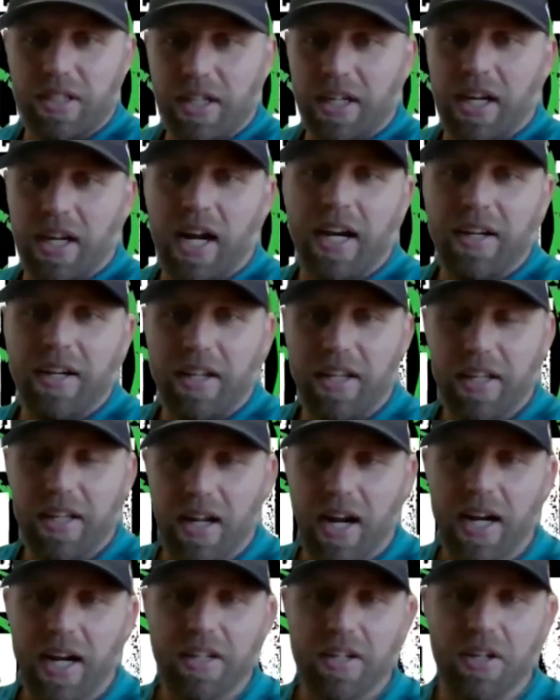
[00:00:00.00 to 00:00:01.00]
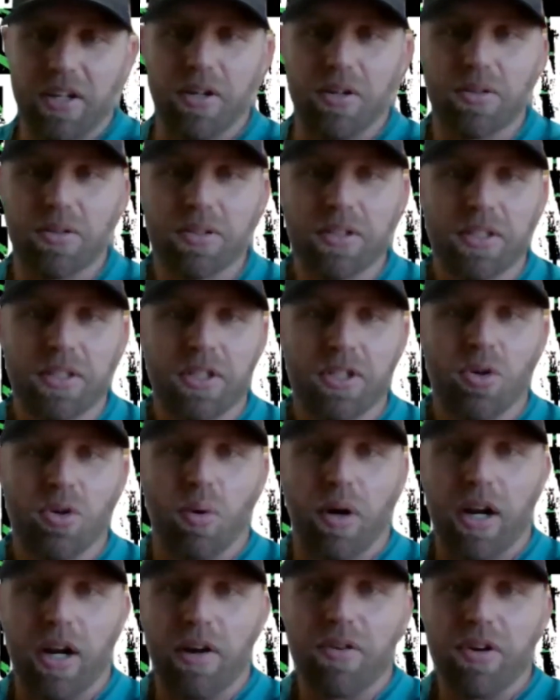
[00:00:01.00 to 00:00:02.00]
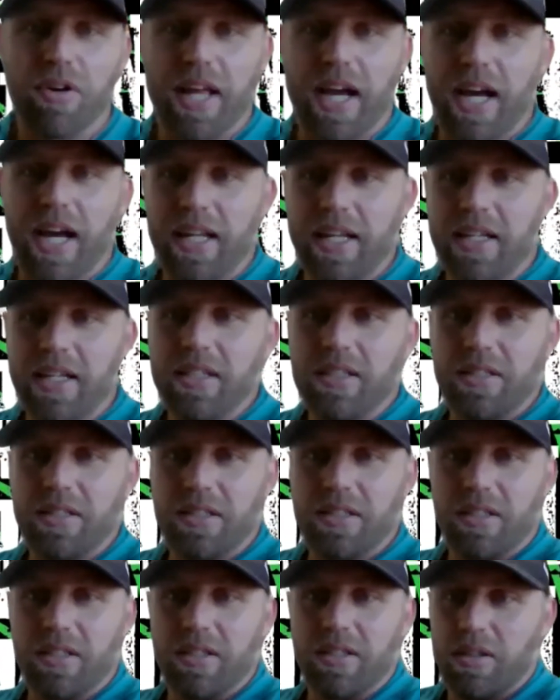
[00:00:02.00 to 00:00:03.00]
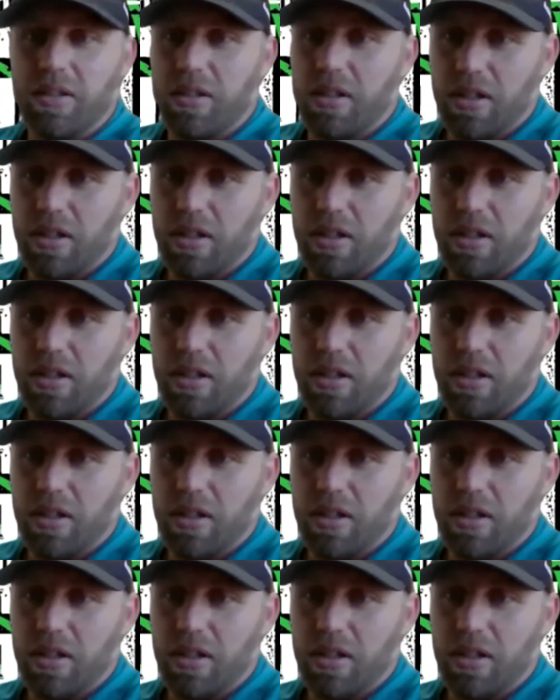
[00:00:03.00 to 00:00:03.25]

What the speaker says: in Idaho. Whatever that is,